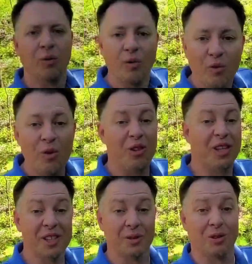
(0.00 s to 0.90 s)
Well, for
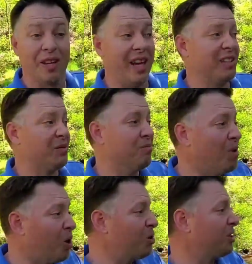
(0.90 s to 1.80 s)
the Israelites,
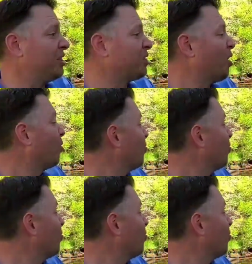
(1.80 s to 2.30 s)
Moses